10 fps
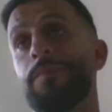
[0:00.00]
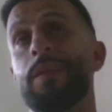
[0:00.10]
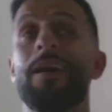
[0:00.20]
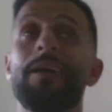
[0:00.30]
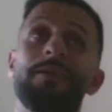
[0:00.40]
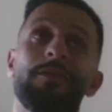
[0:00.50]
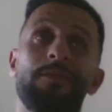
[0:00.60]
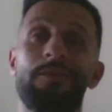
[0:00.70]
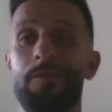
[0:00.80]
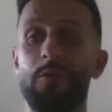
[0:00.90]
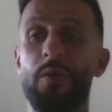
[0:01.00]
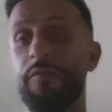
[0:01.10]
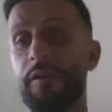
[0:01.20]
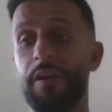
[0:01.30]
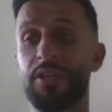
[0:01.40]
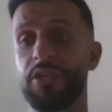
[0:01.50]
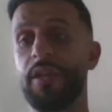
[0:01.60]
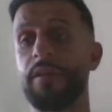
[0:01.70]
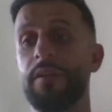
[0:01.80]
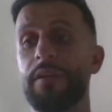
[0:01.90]
on whoever
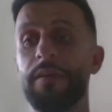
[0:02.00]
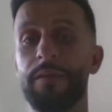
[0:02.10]
initiated it.